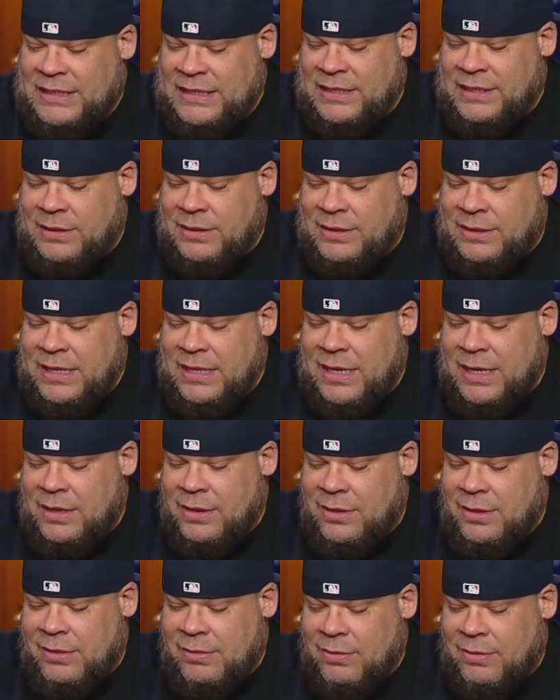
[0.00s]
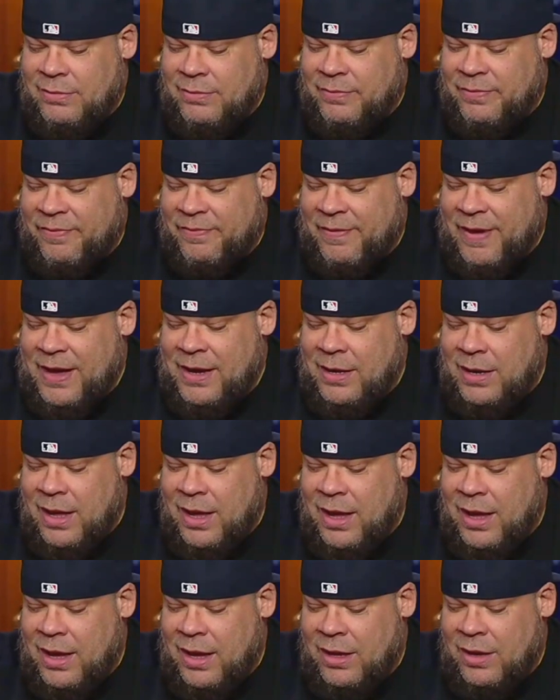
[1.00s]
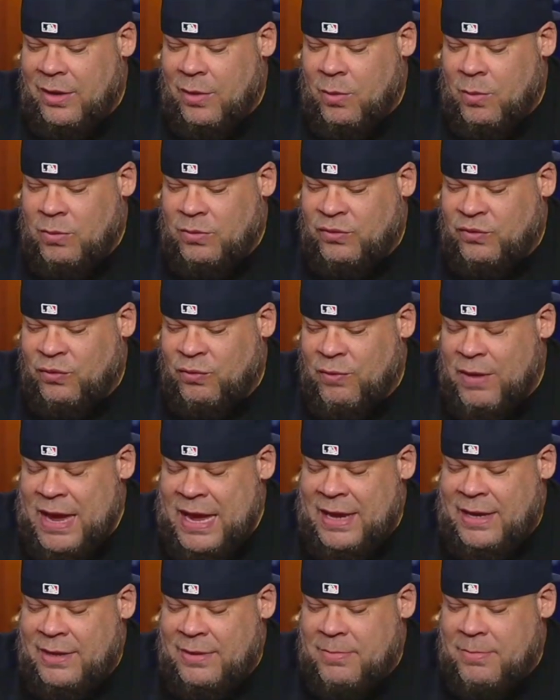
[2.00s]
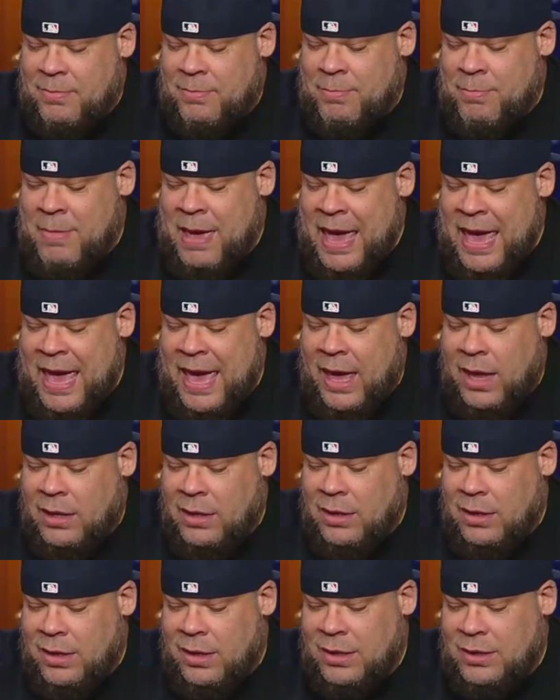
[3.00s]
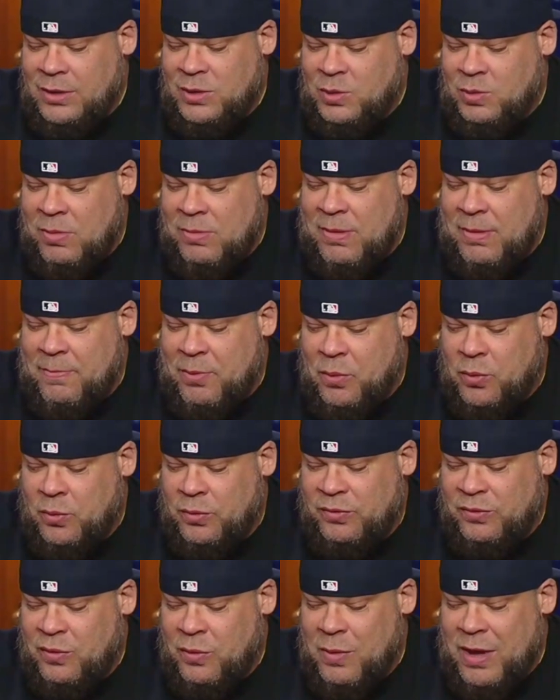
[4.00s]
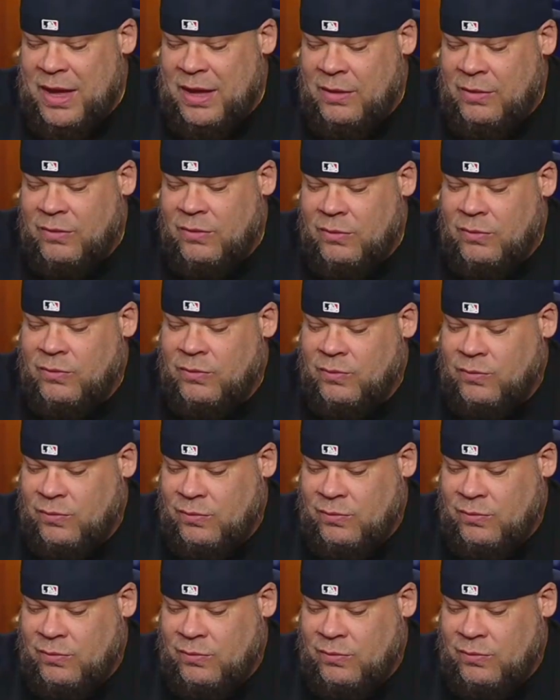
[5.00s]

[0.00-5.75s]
She did fight a trained man in a swimming pool to a